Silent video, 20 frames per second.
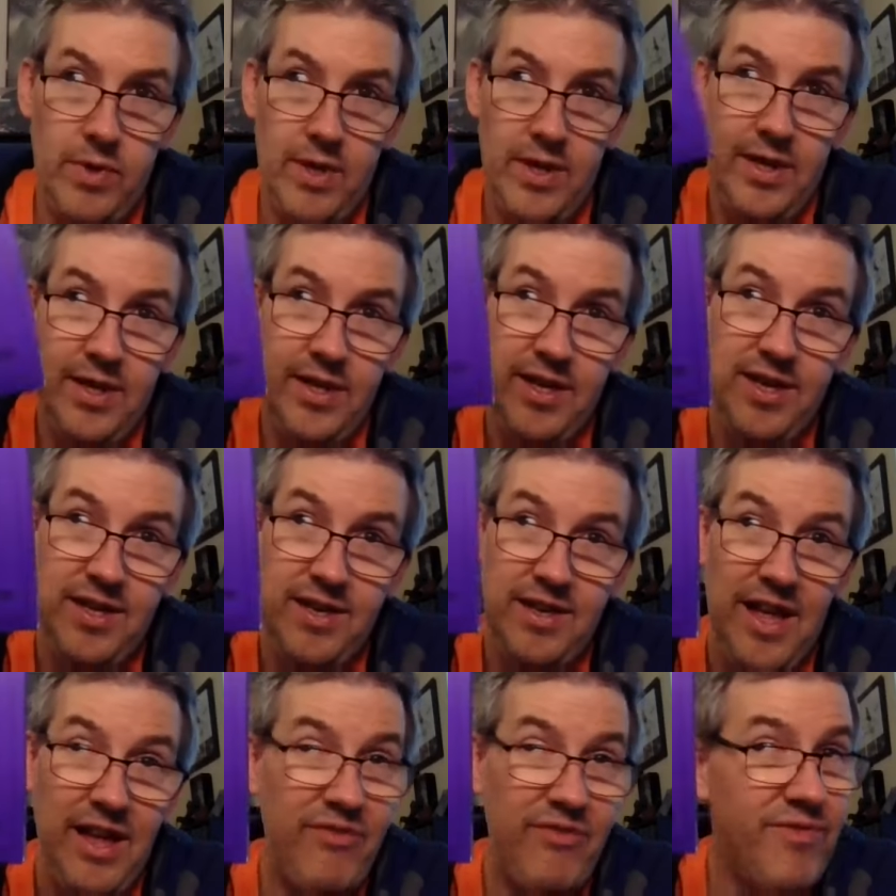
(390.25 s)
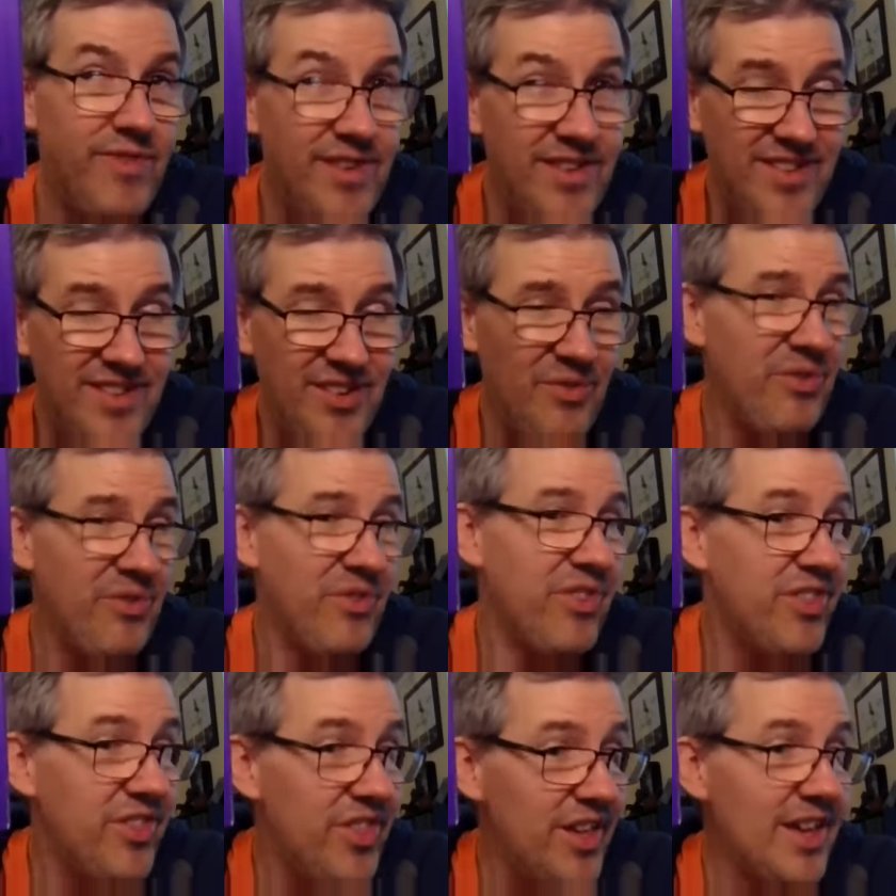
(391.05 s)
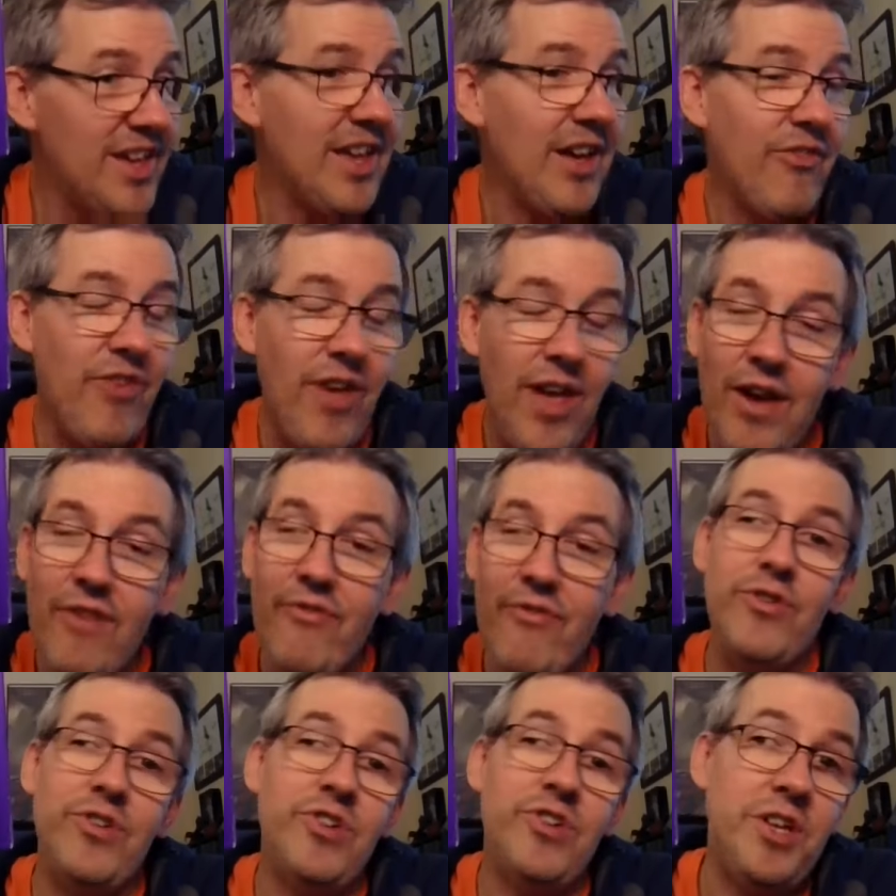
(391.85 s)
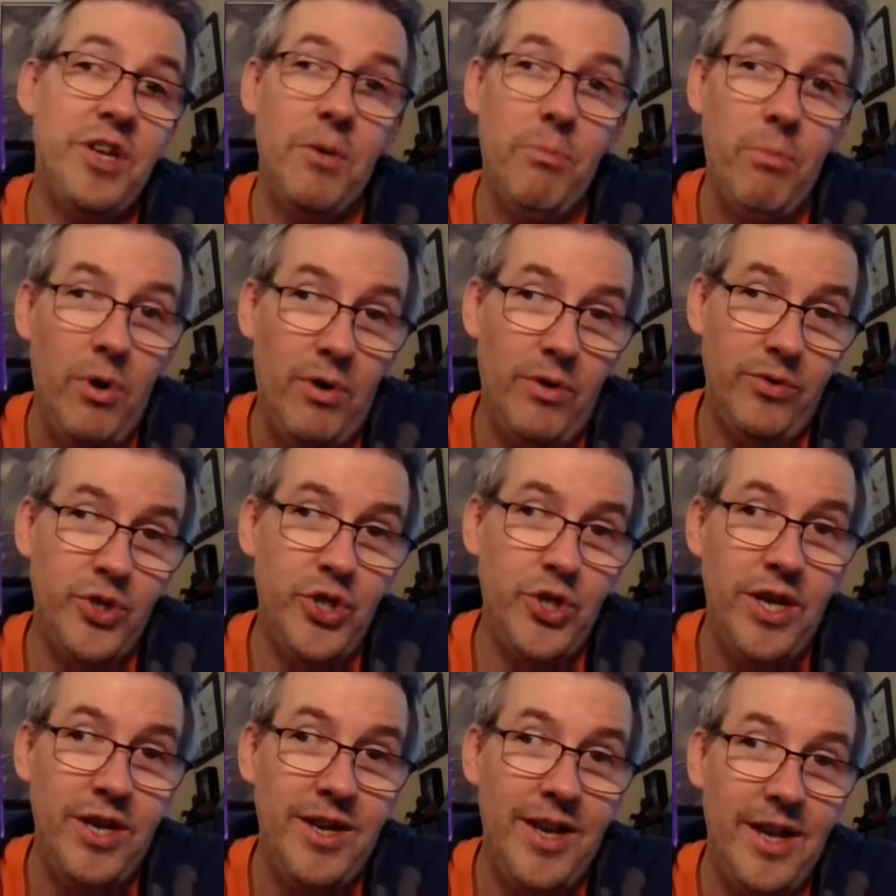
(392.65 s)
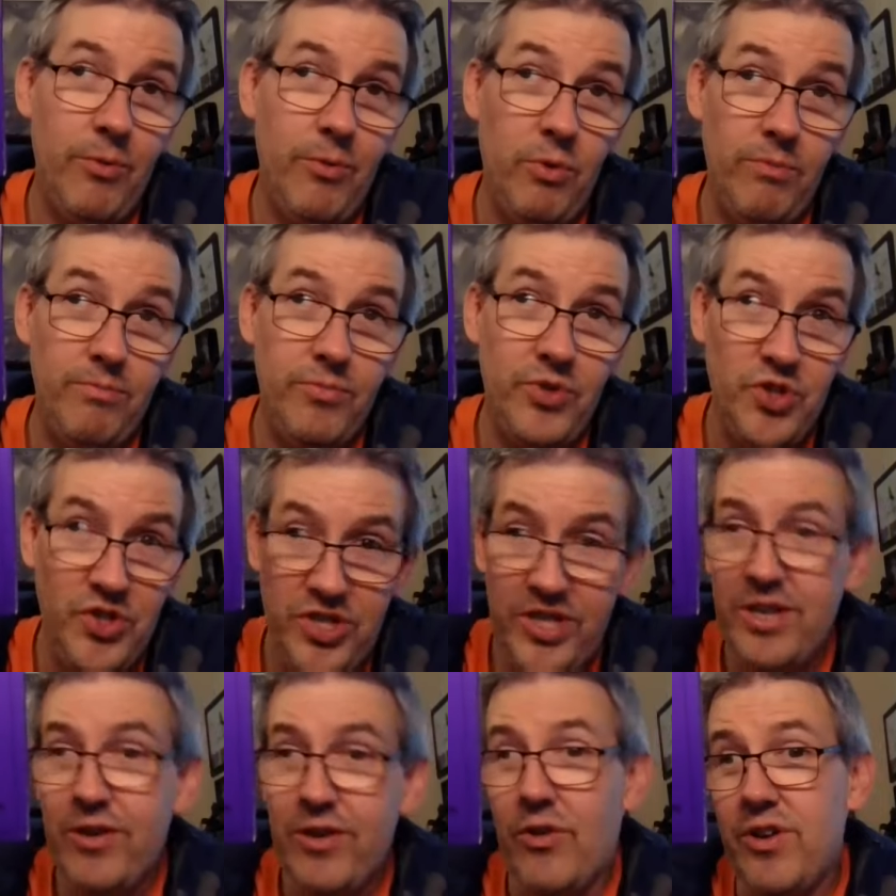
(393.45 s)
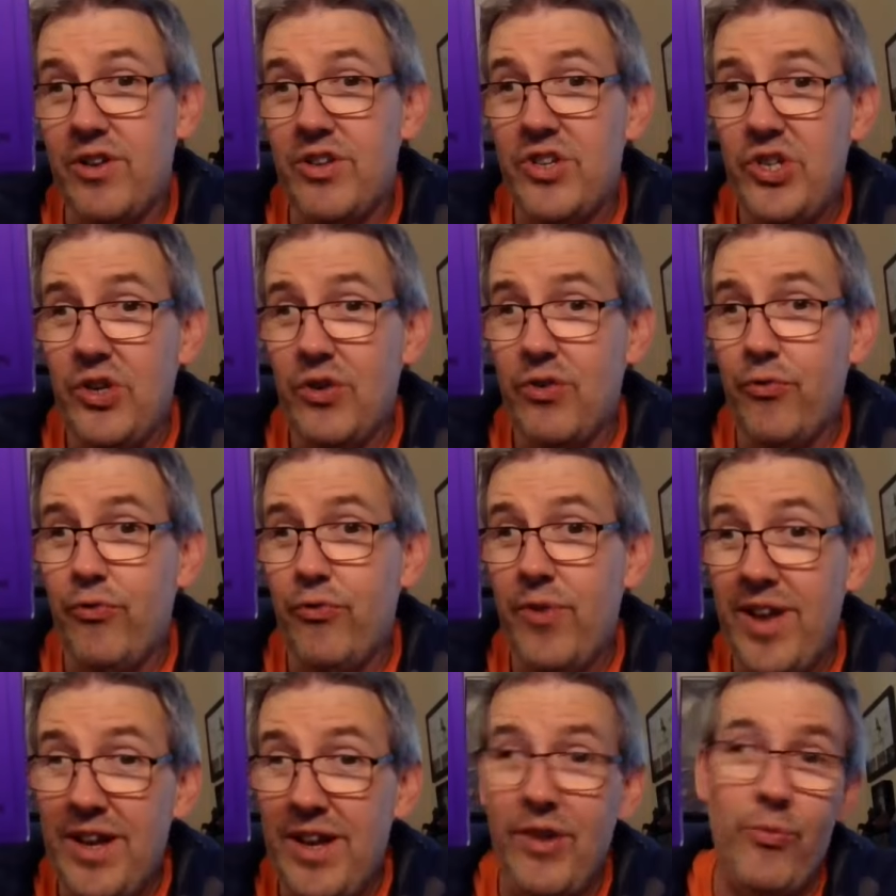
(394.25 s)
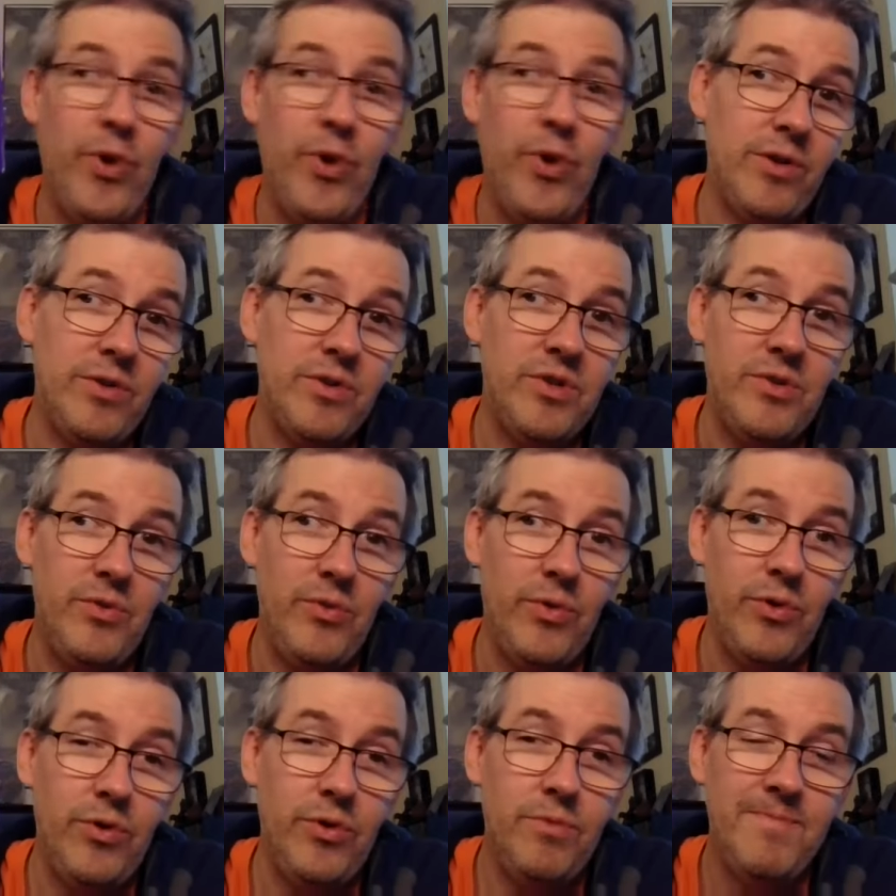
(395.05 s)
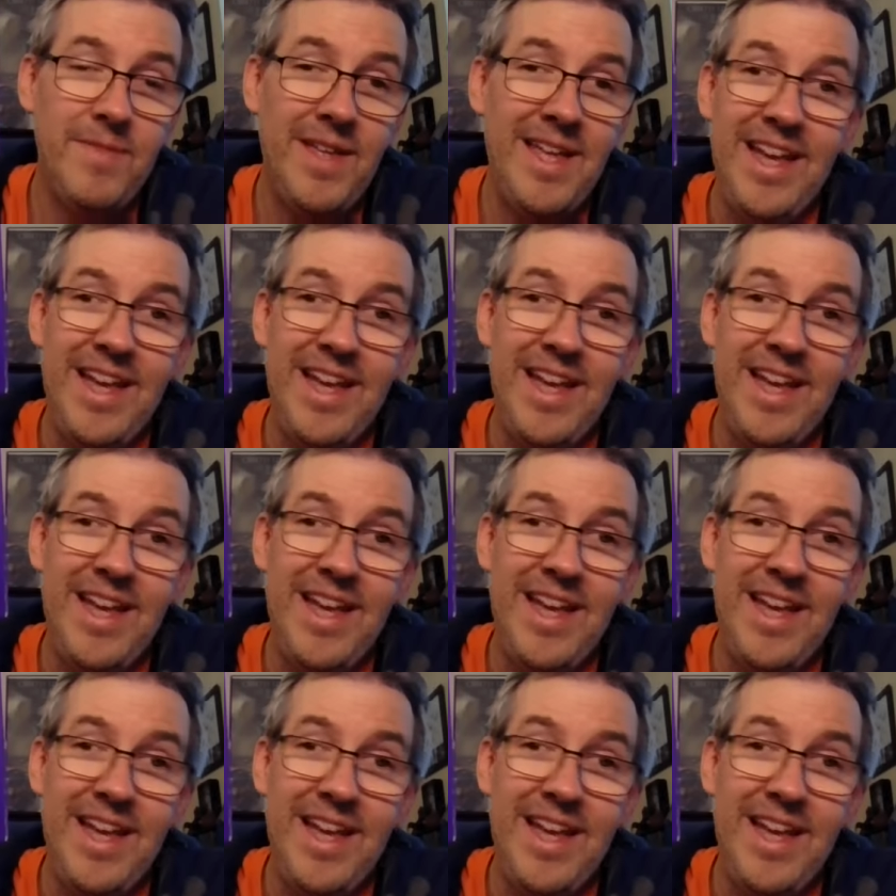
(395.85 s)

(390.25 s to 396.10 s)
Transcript: and I don't think I've ever seen a Paul Chain album sitting on a shelf in a record store.